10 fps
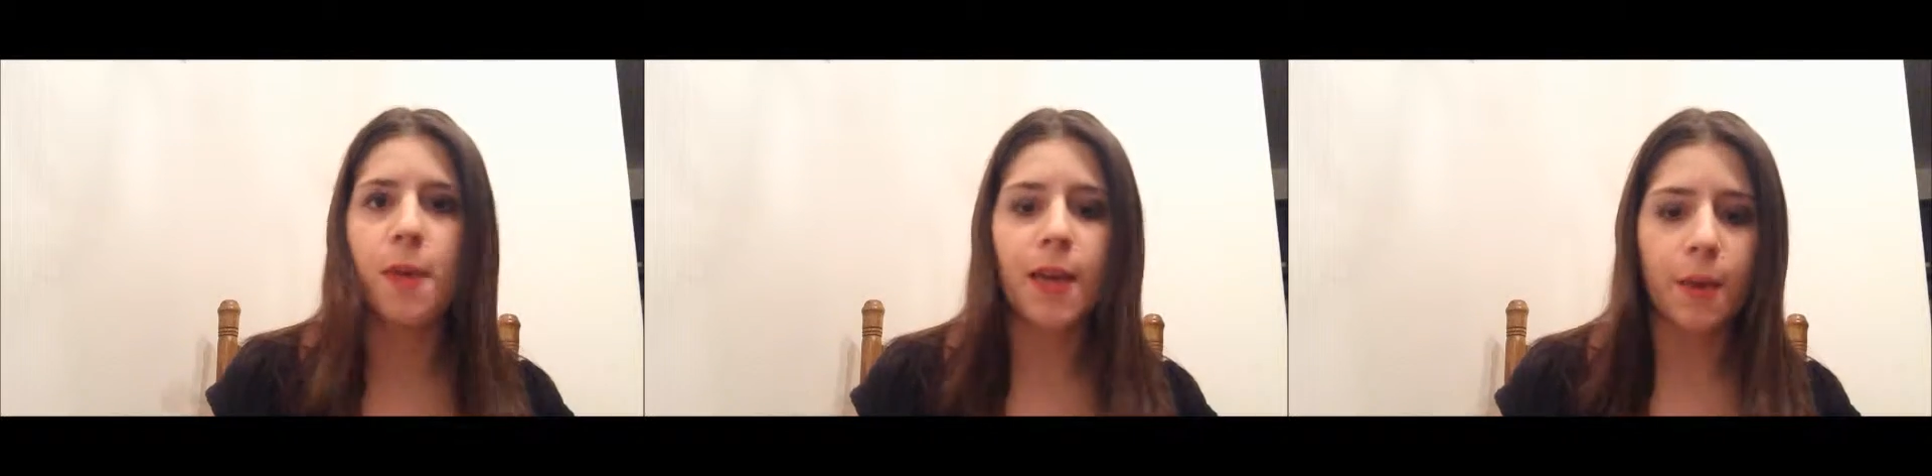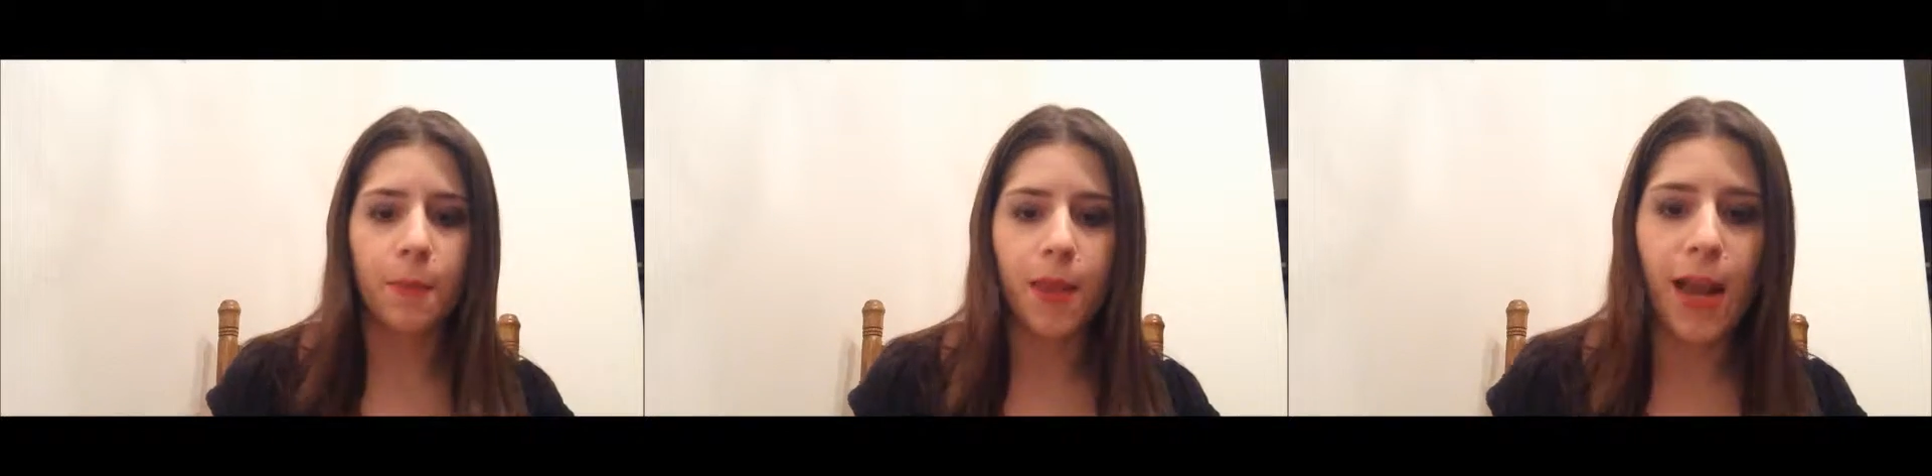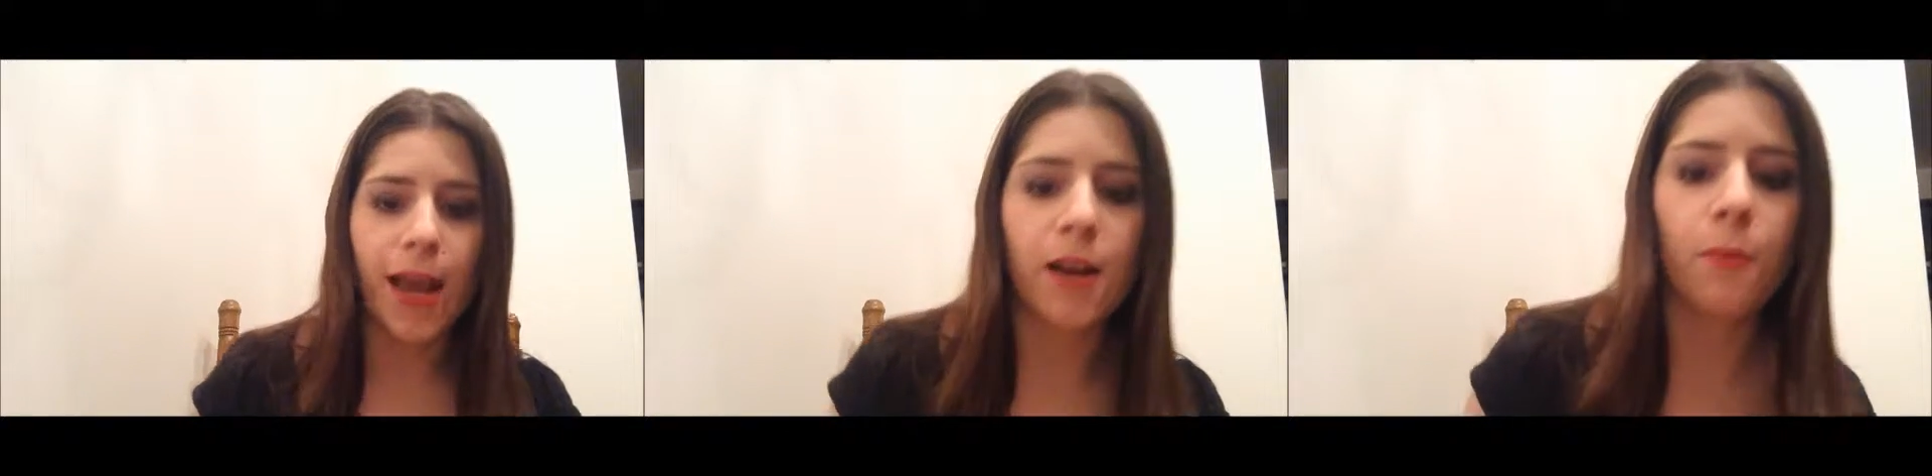makeup that
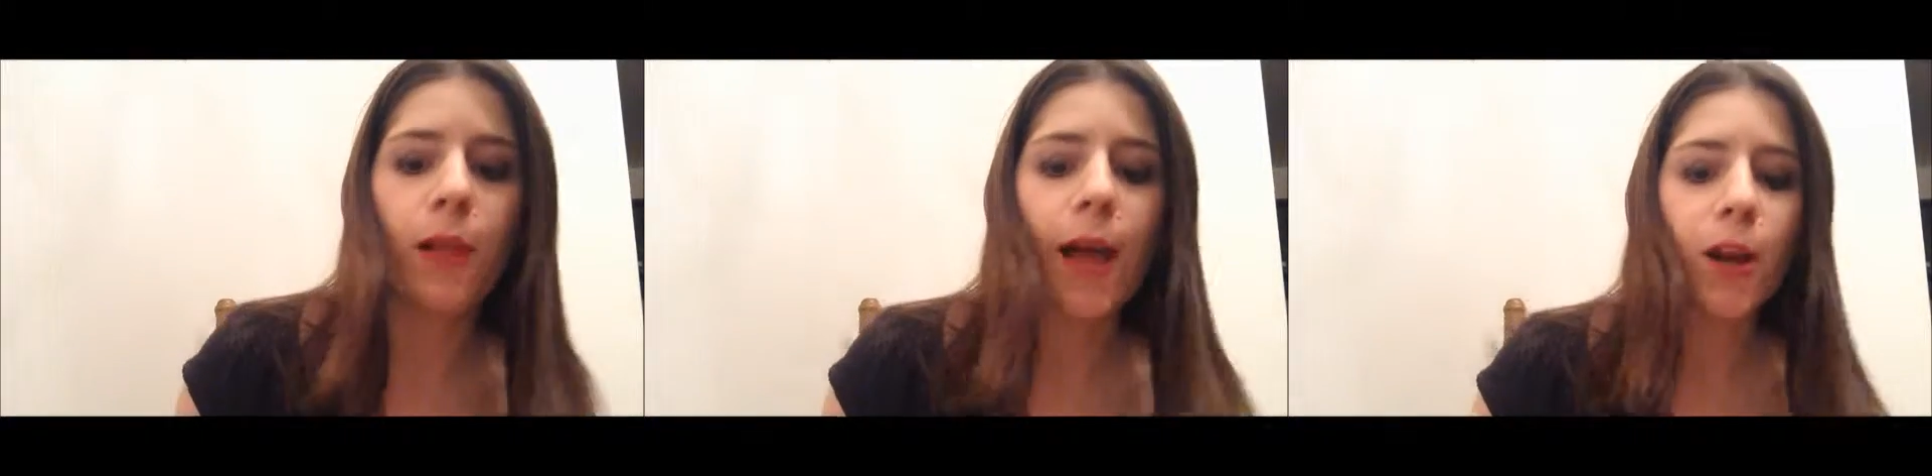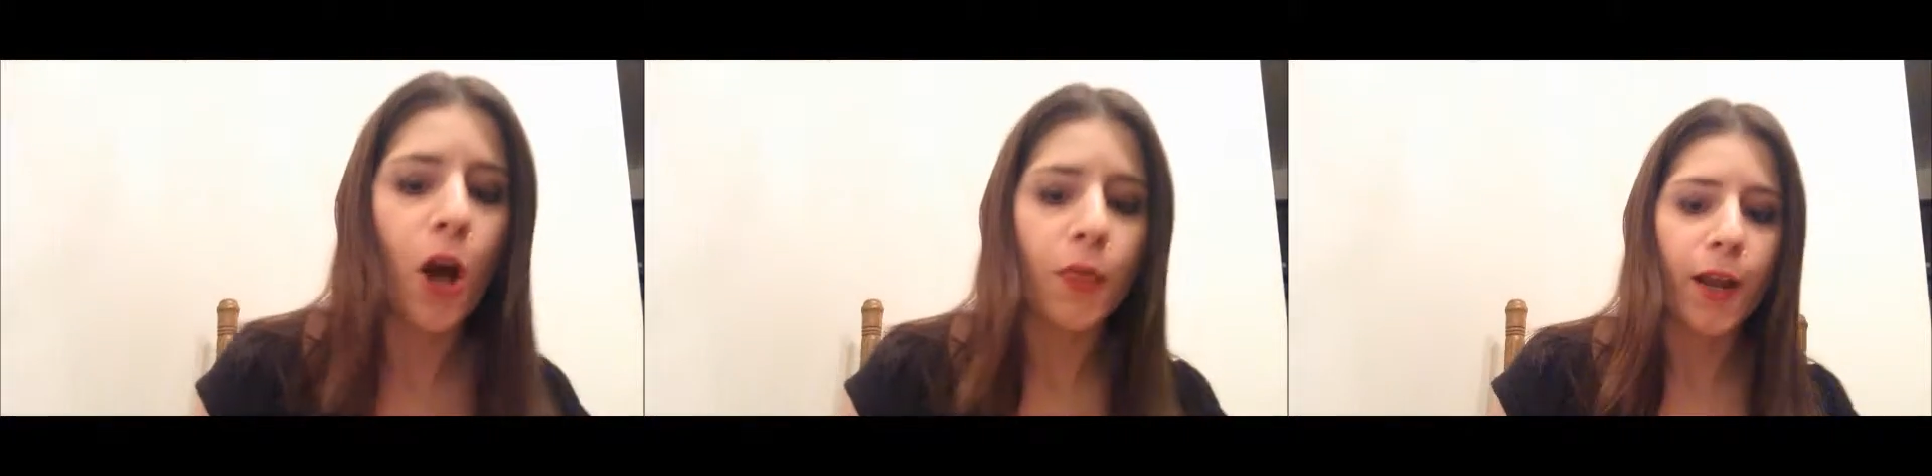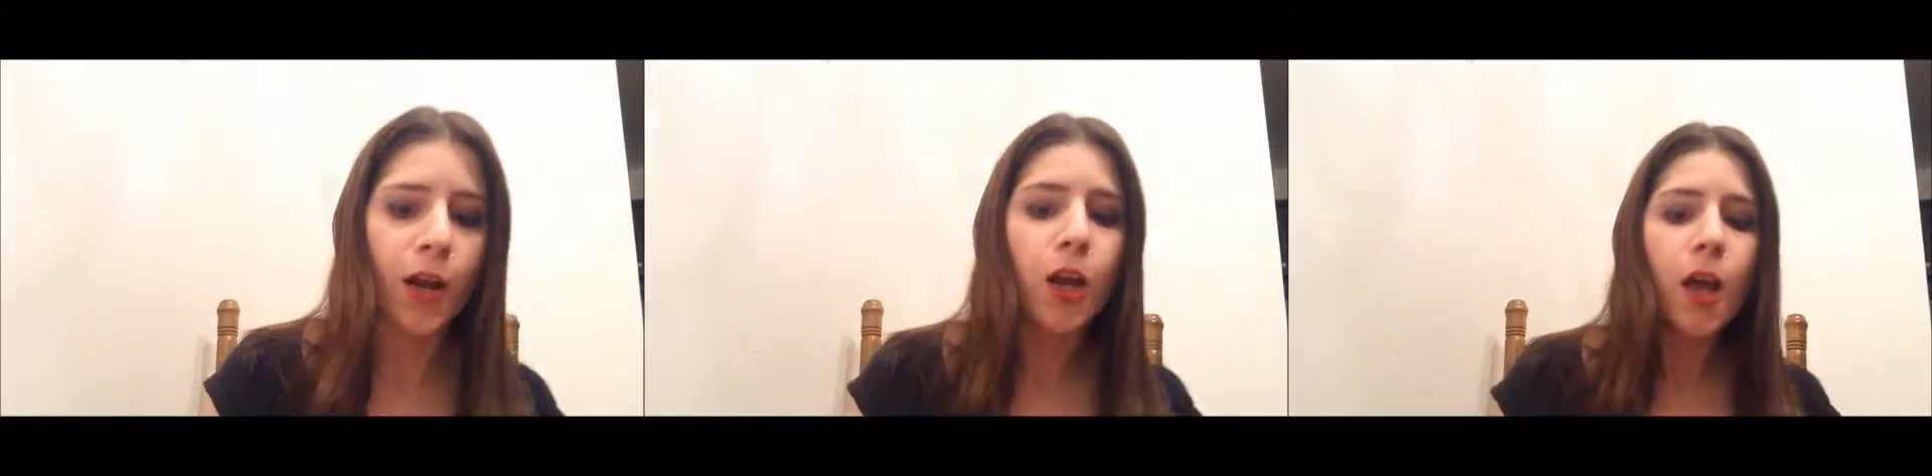I had applied on
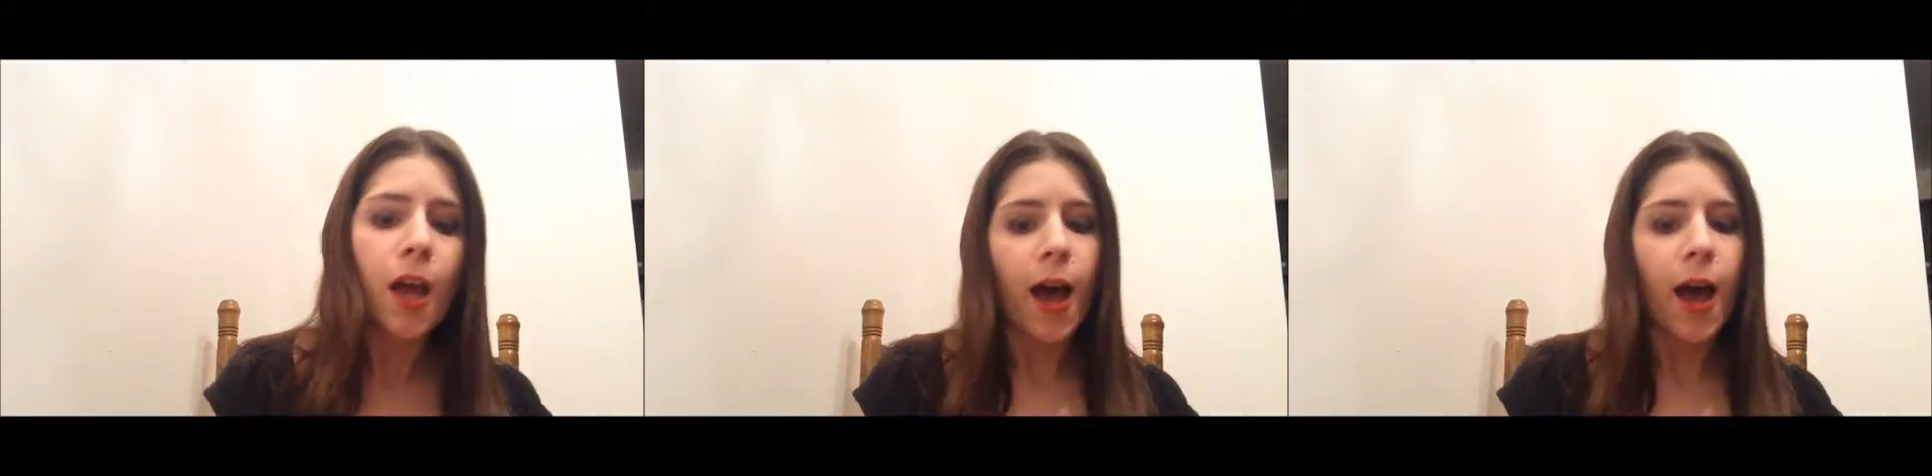there.